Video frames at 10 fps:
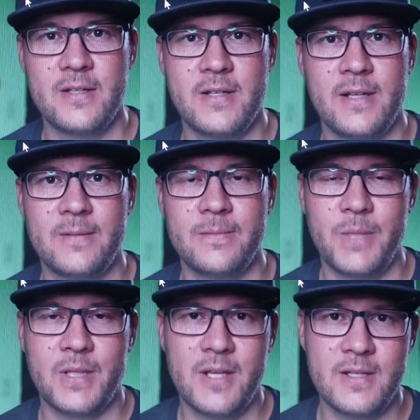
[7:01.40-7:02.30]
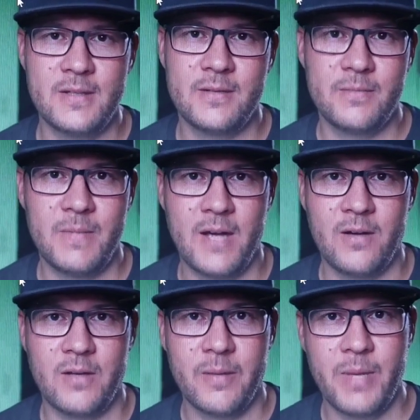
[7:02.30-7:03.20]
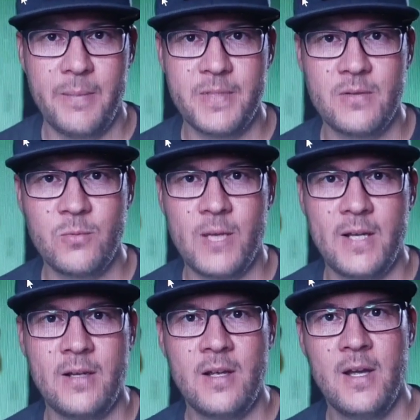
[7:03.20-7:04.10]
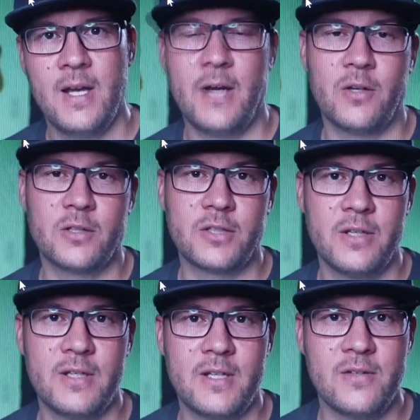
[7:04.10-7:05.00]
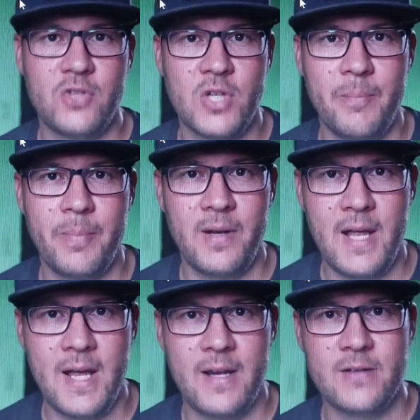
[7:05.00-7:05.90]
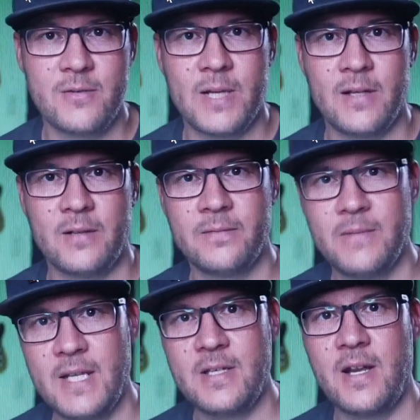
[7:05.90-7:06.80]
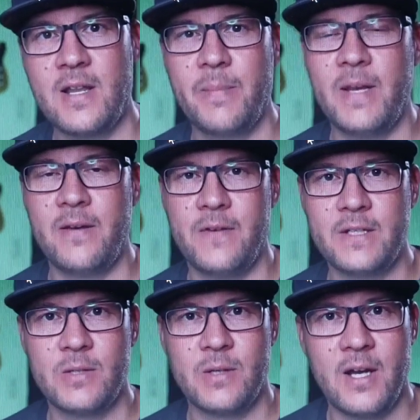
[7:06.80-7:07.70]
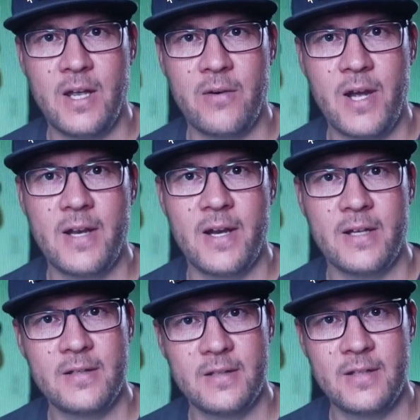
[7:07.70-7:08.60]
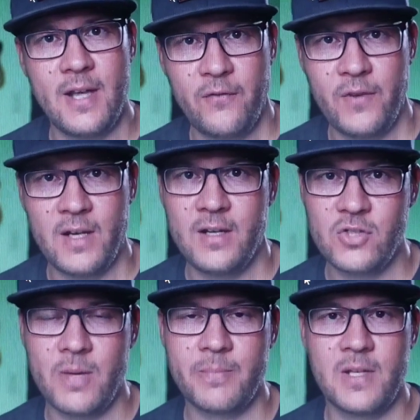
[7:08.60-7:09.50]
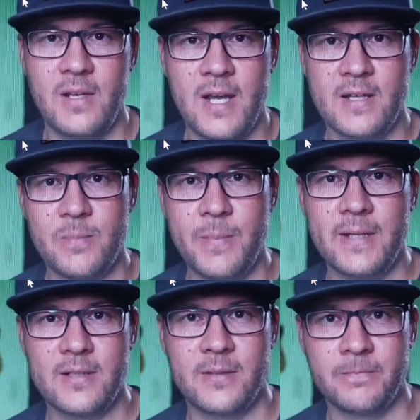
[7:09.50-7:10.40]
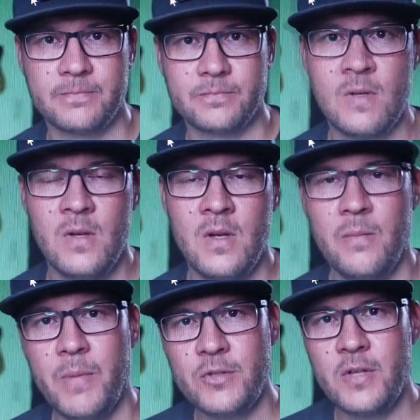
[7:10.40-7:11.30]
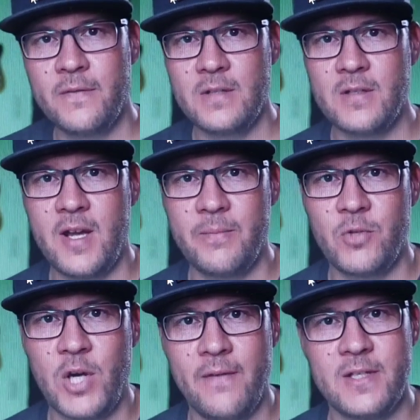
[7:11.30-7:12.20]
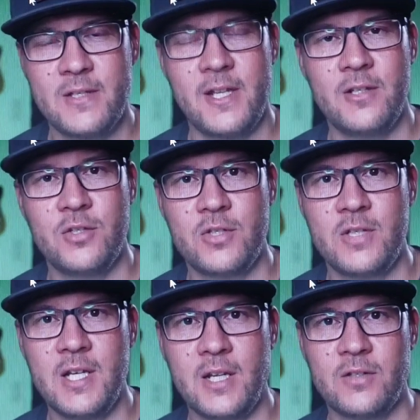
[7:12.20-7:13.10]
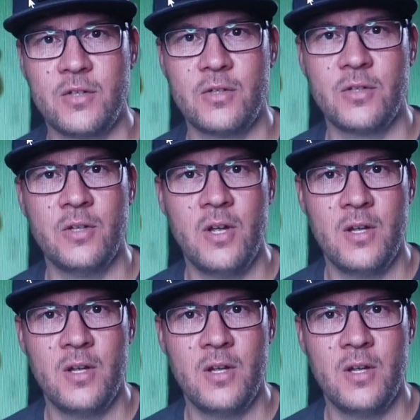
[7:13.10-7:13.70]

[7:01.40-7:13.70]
is that it doesn't handle the bumps as well, and also it doesn't jump and land as well. That's another benefit to a higher ride height. It definitely jumps and lands better. Most of the time, drivers tend to stick to